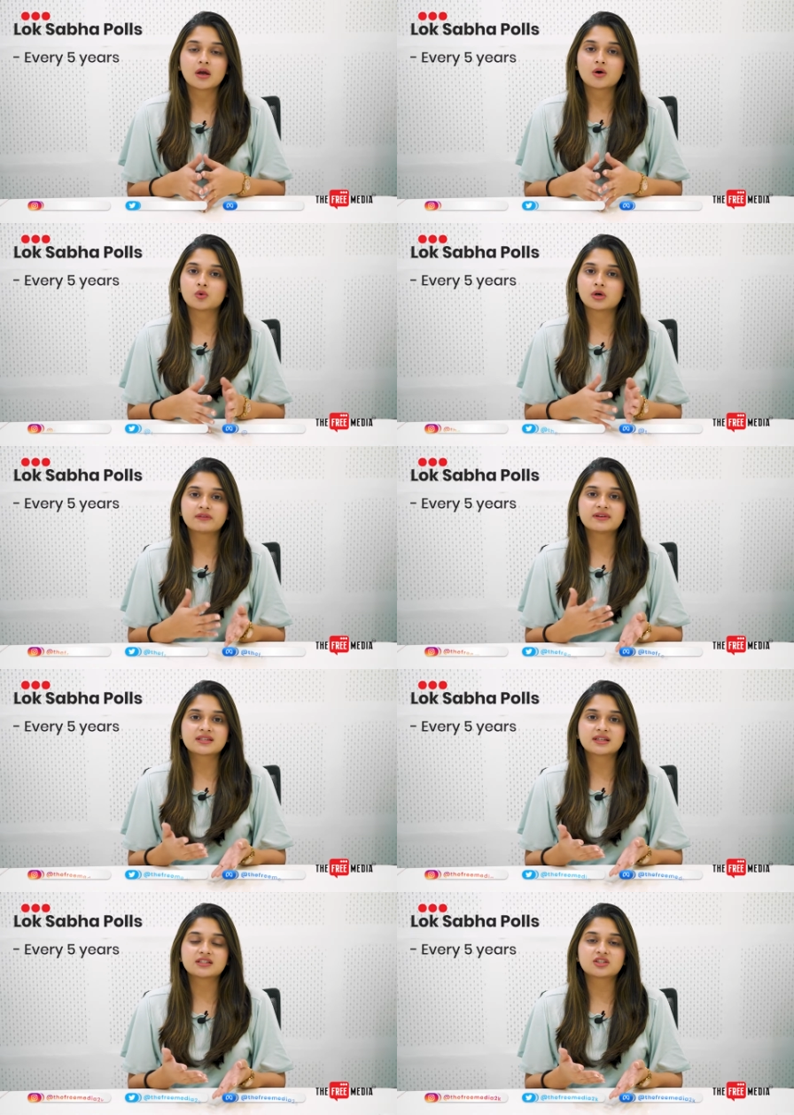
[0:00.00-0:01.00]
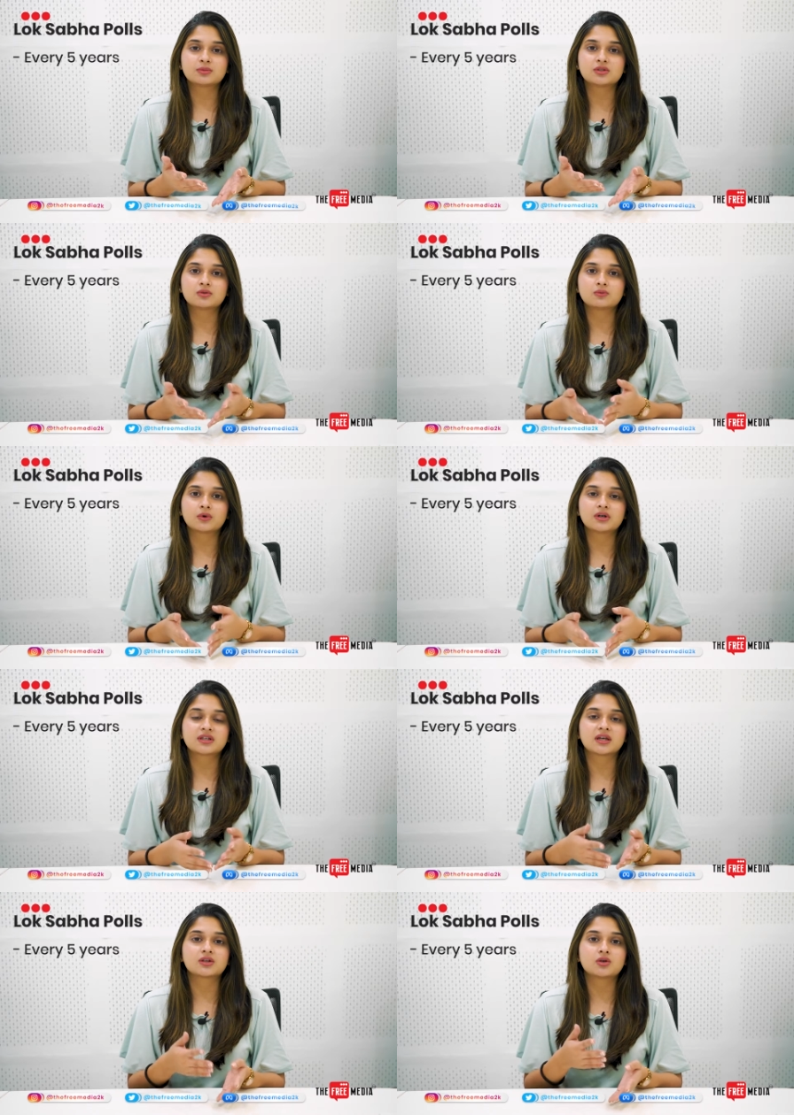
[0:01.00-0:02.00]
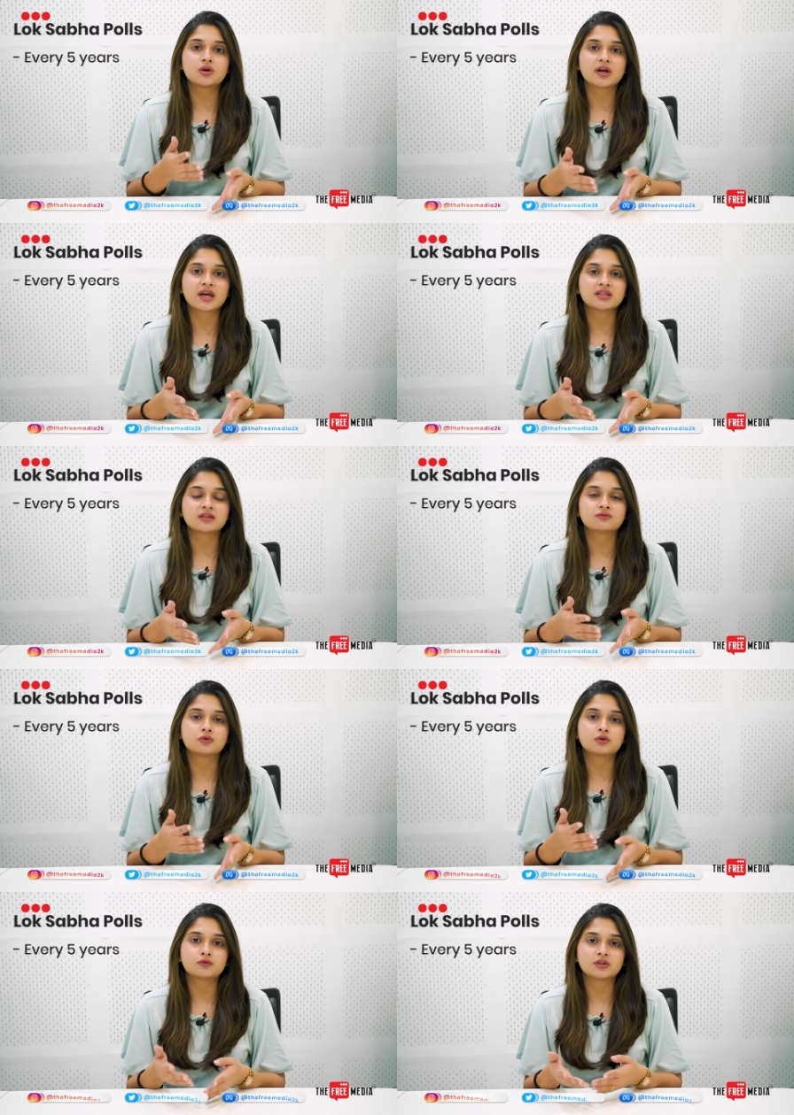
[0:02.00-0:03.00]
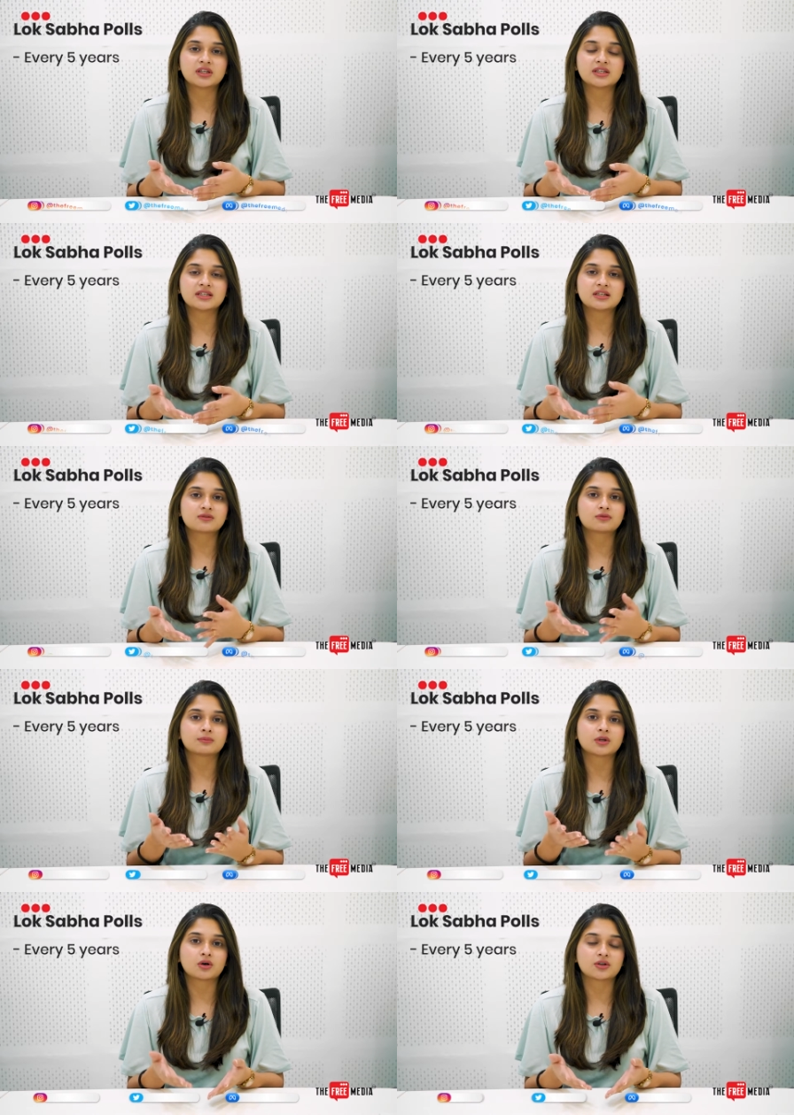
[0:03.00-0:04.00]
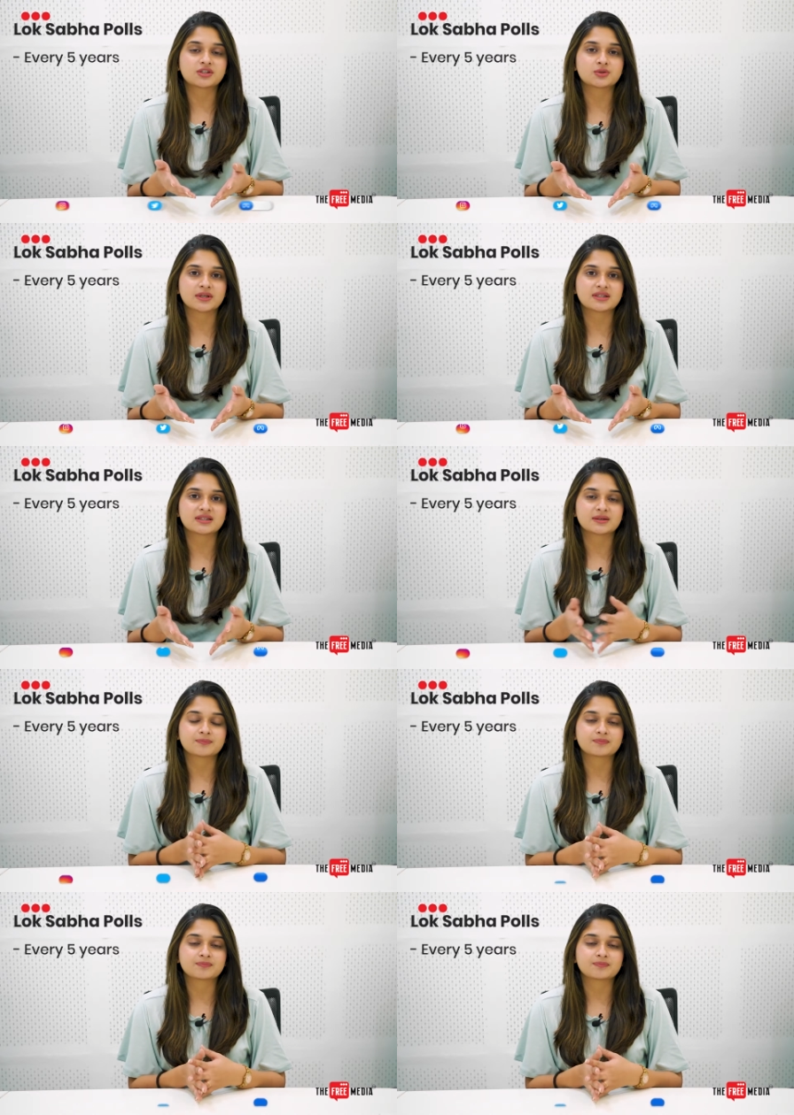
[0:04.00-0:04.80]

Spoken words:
Whoever is eligible to vote can go ahead and vote for the leaders from the constituency.